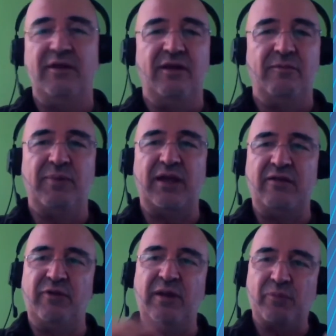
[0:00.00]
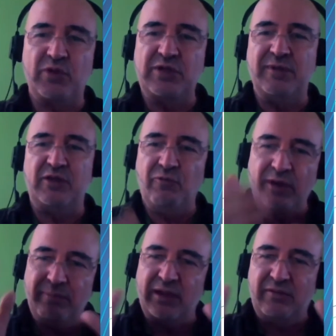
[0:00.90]
by a very approximative
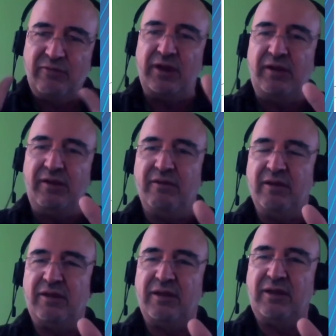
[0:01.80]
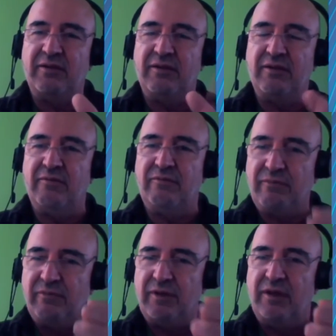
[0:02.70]
way, but very, I think
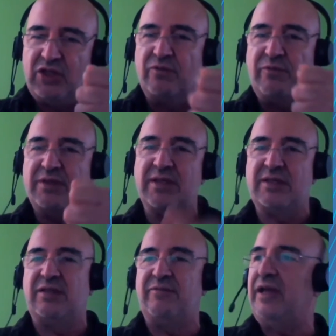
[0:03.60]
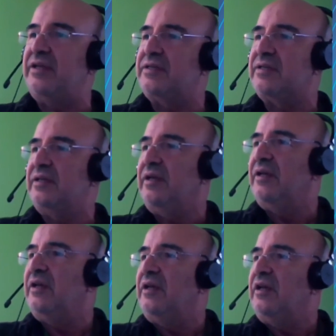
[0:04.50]
it's a very sensitive case.
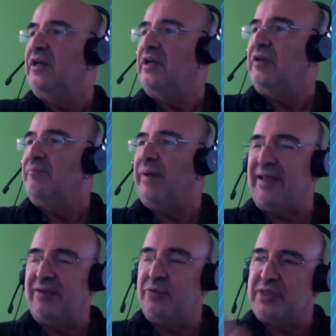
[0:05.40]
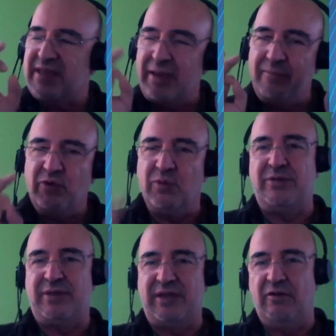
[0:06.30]
By the same
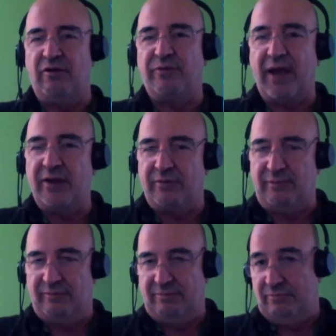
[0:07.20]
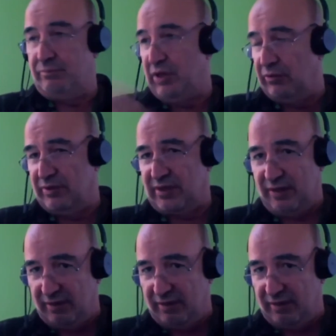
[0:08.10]
quantity of iron pylons,